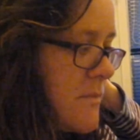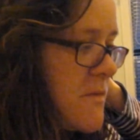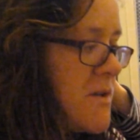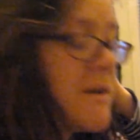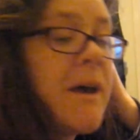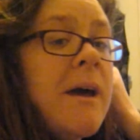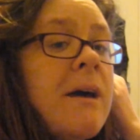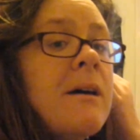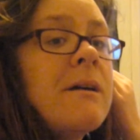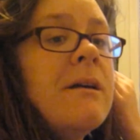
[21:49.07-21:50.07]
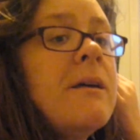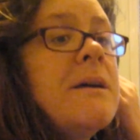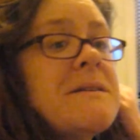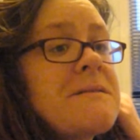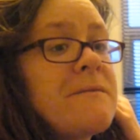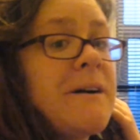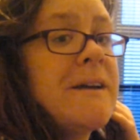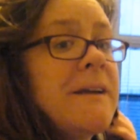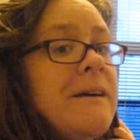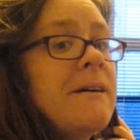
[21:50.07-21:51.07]
Today is
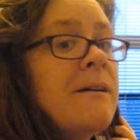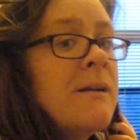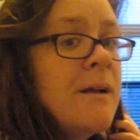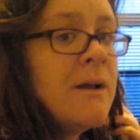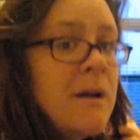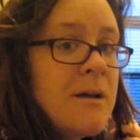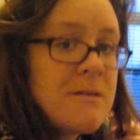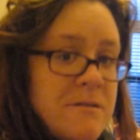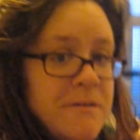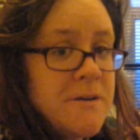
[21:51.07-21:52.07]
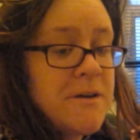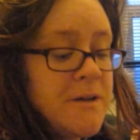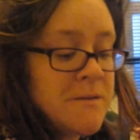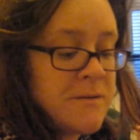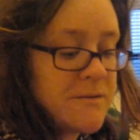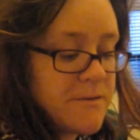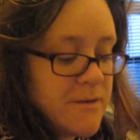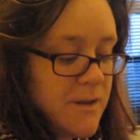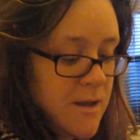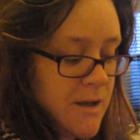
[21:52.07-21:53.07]
Friday, the 13th,
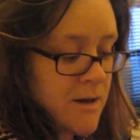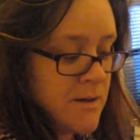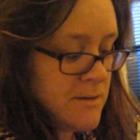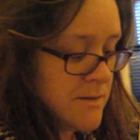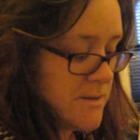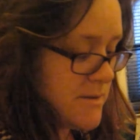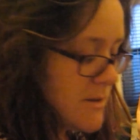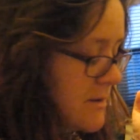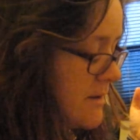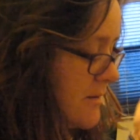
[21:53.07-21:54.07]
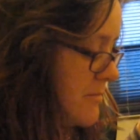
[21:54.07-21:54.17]
and I'm